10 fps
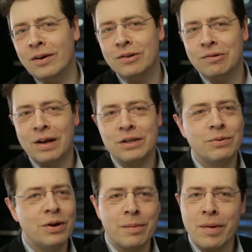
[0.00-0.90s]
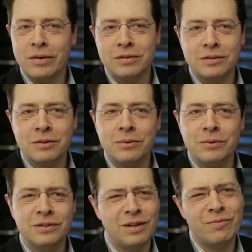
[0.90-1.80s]
undergraduate and a master's
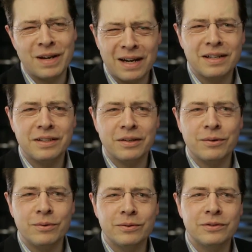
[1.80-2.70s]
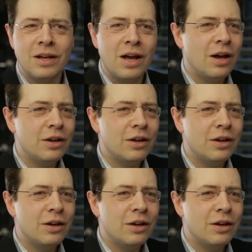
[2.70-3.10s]
course, and in reality, of course,